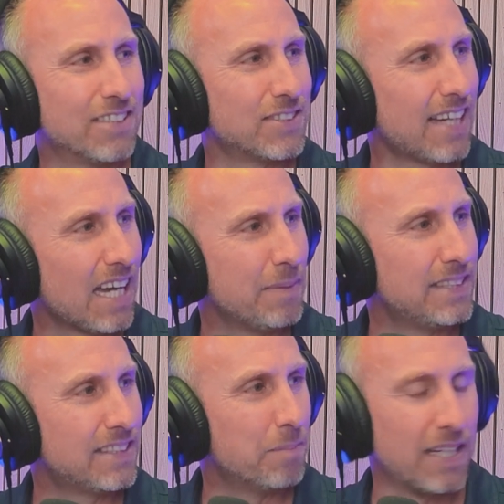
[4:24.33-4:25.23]
there's gotta be
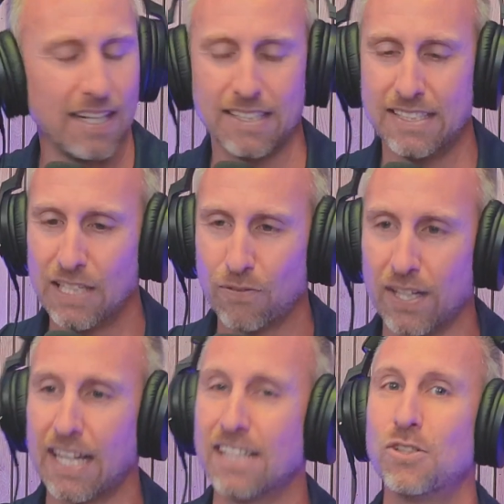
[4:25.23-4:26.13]
something
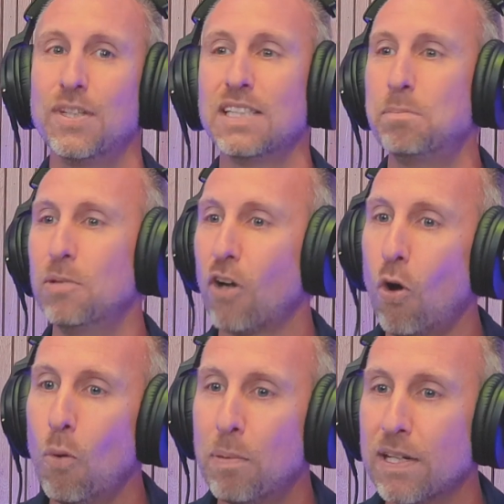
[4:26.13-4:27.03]
different. And so this book
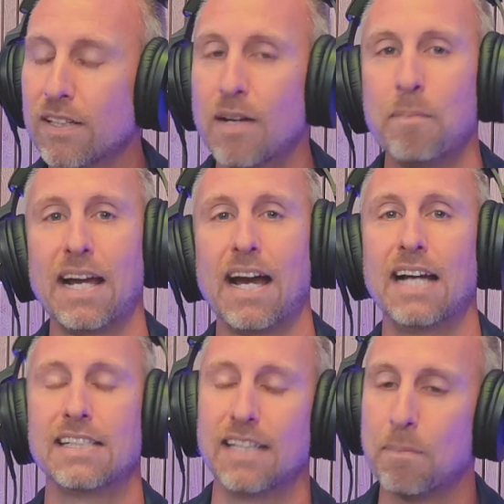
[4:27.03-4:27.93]
opened my
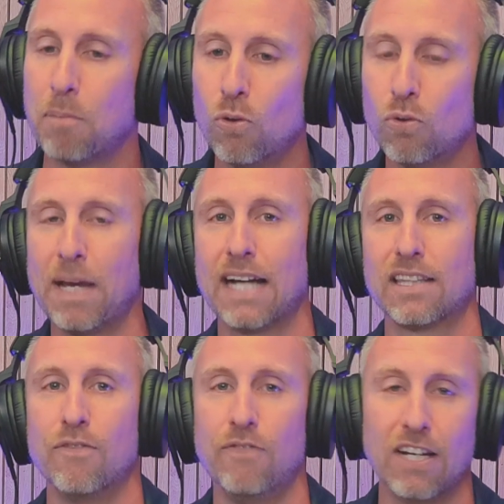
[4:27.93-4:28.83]
eyes so that it pulled back
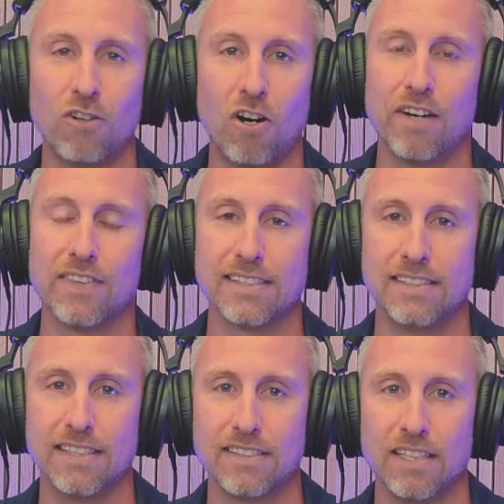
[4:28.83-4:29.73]
the veil on the
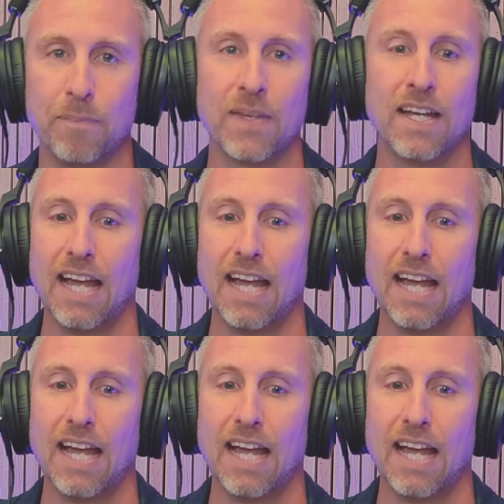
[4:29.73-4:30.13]
system